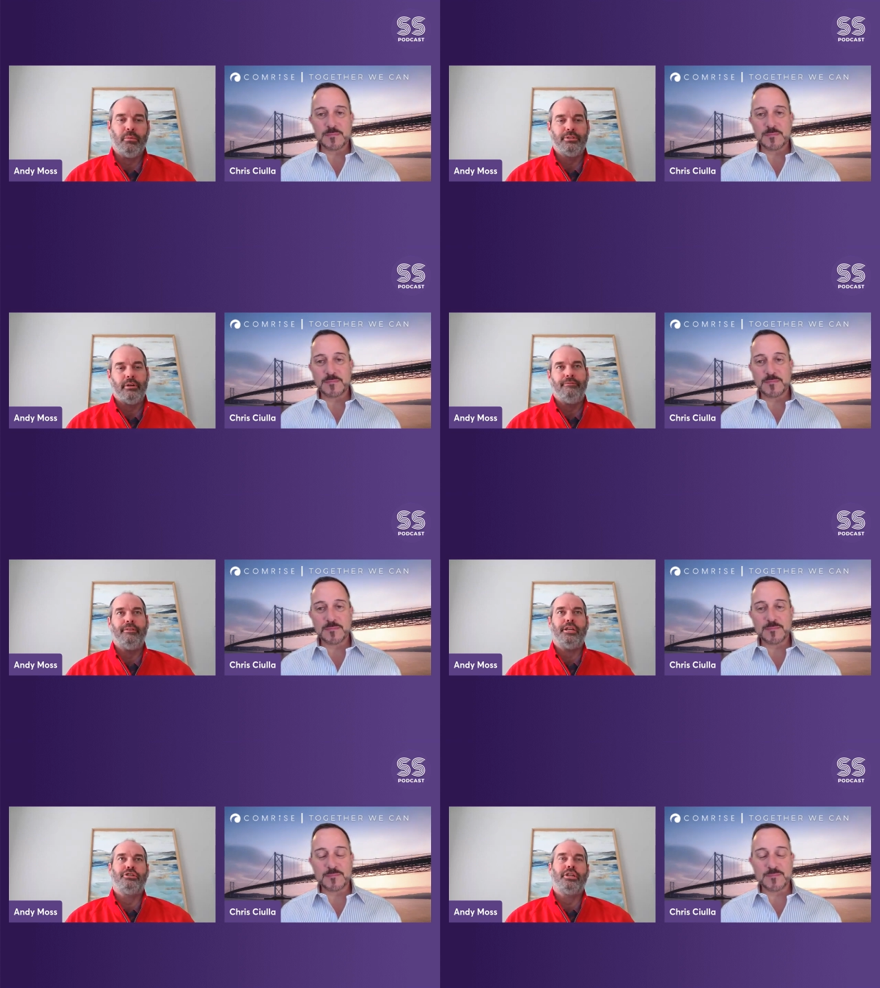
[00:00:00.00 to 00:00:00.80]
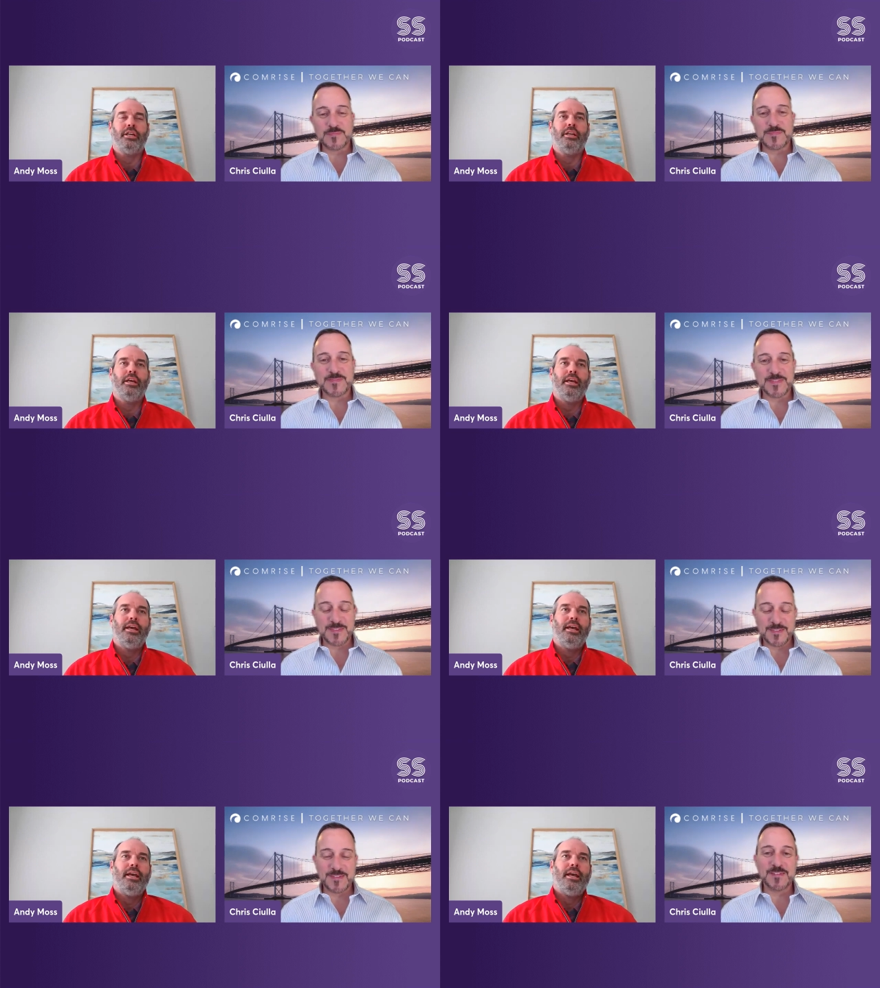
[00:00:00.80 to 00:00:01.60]
Speaker 1: what's our vision,
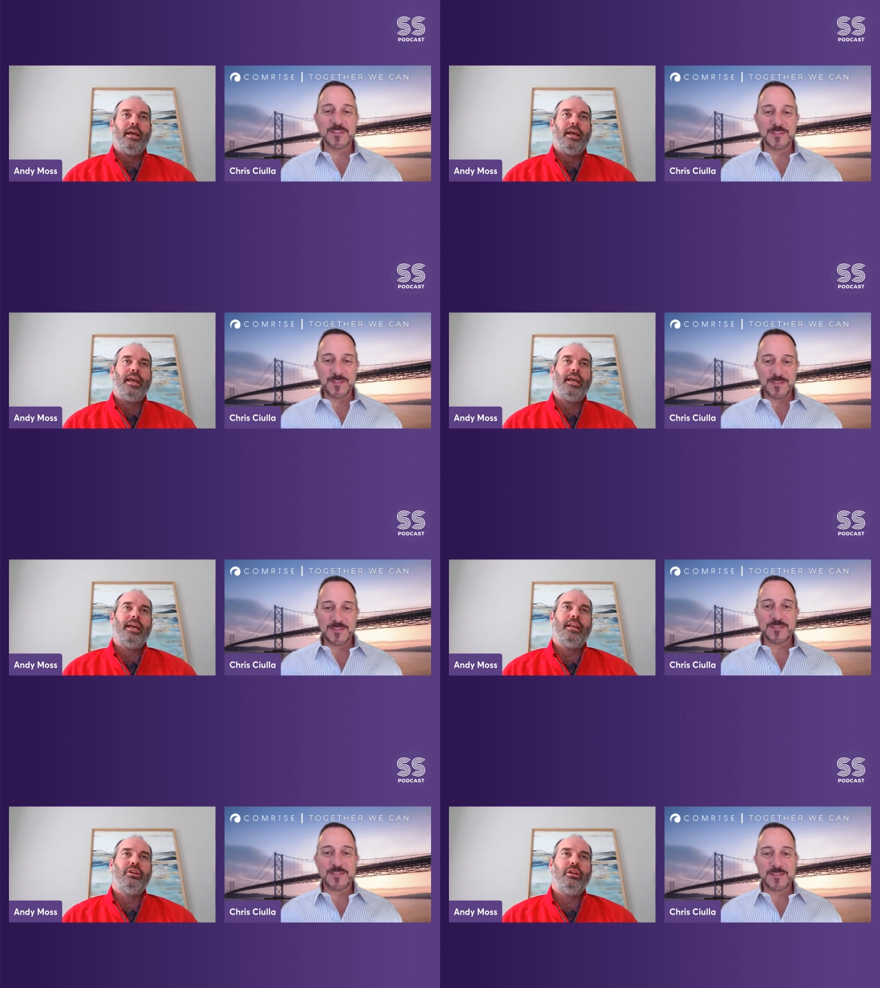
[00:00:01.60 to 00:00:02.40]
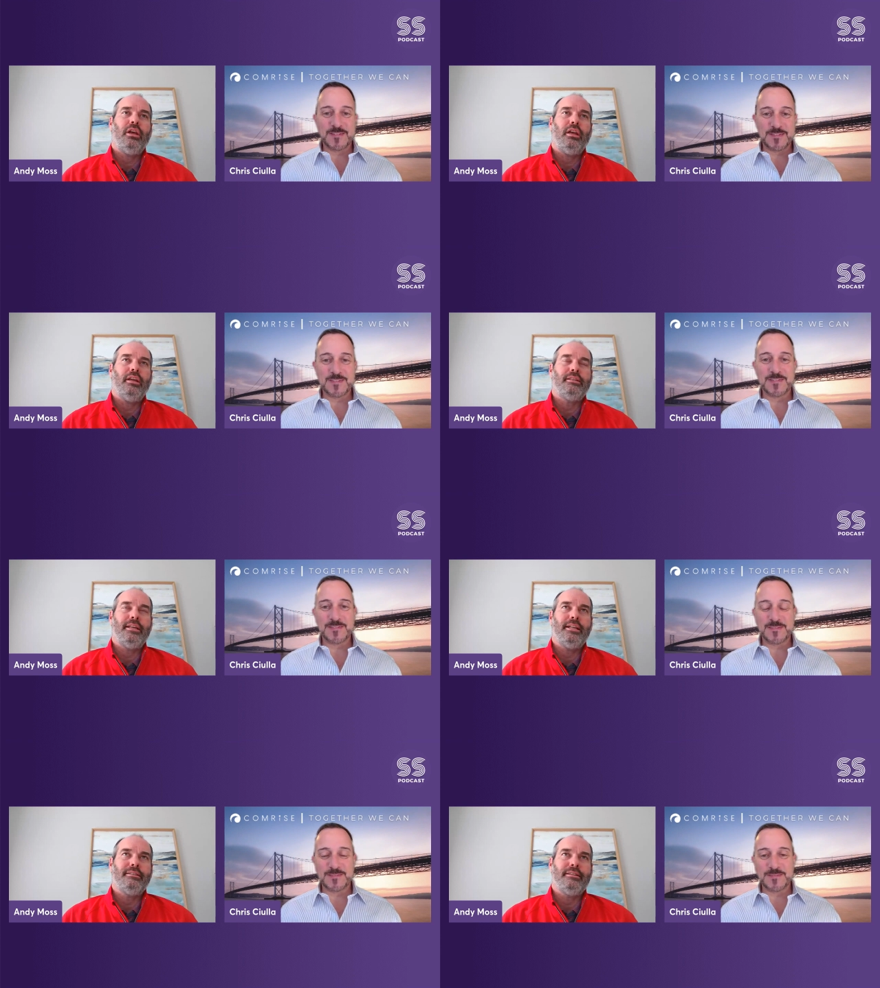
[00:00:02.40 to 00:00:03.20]
and it's
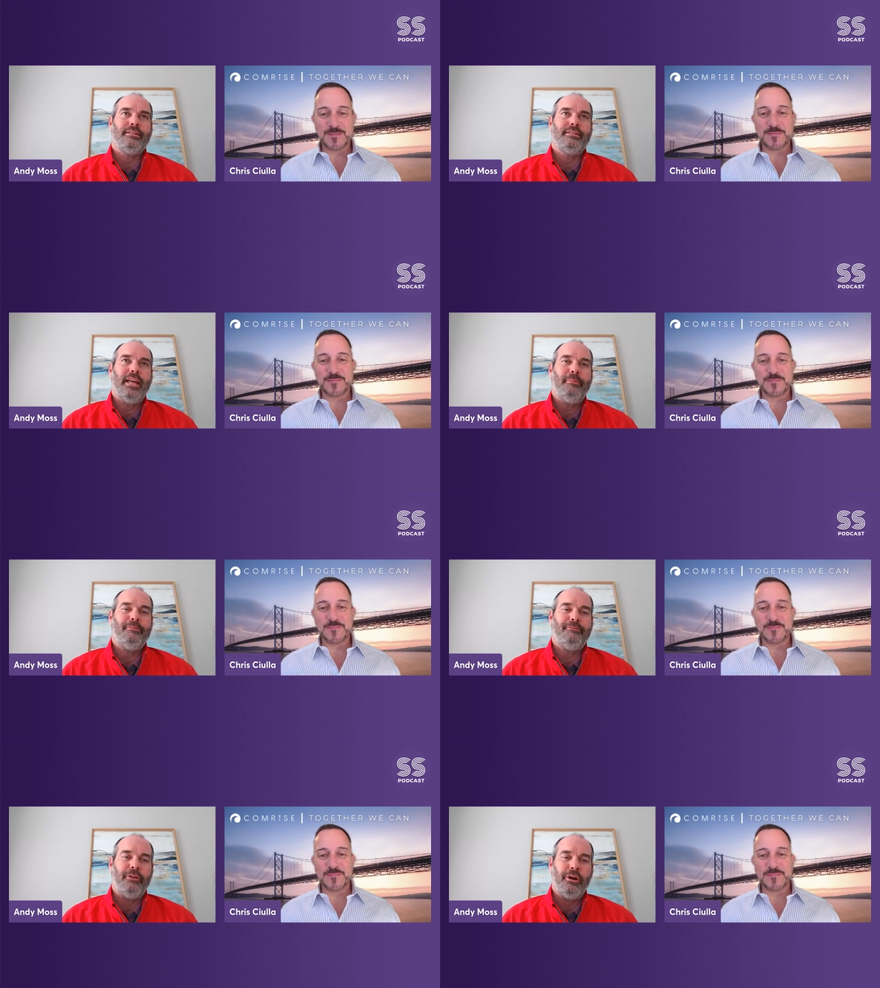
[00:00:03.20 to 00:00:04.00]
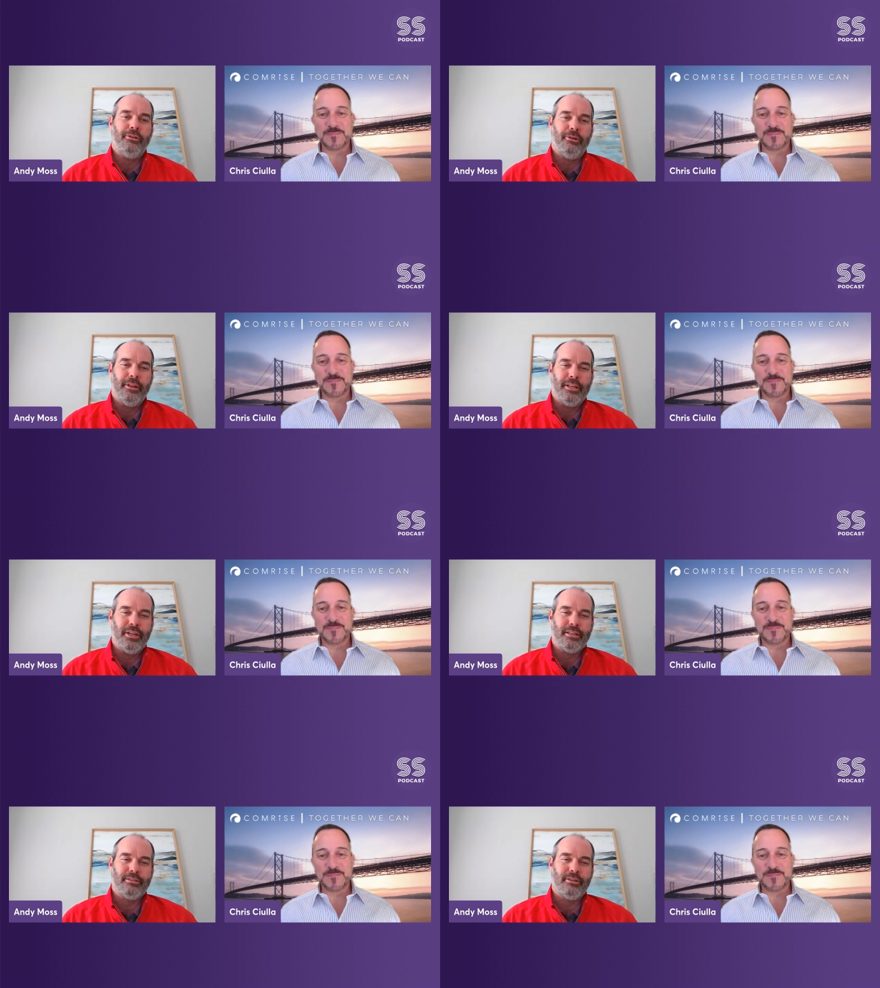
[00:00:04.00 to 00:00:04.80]
it's a step further than
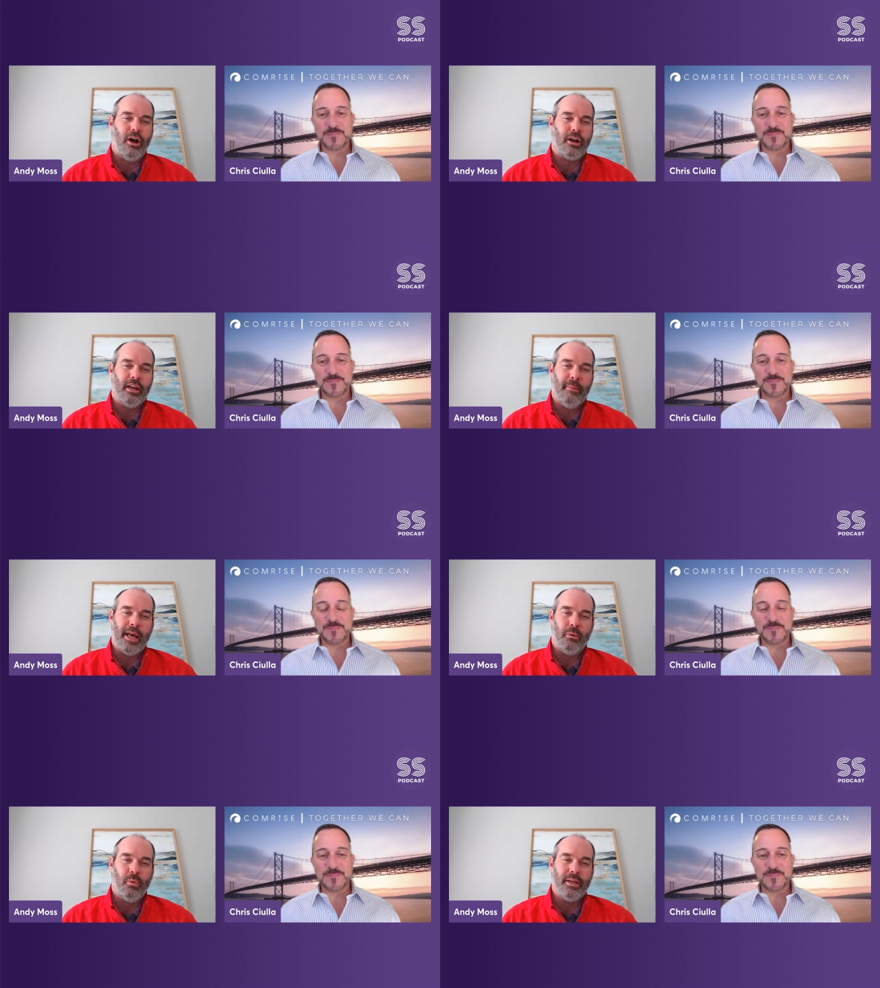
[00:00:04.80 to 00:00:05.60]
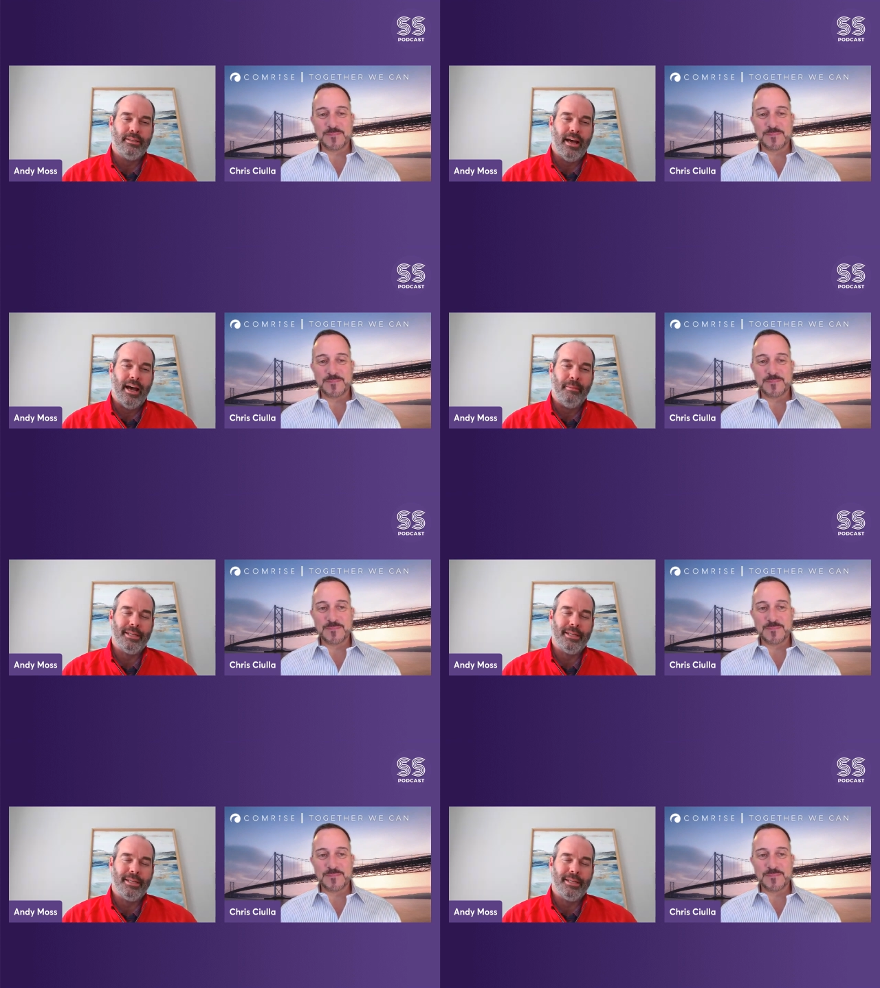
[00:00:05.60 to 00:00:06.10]
just talking about it one time.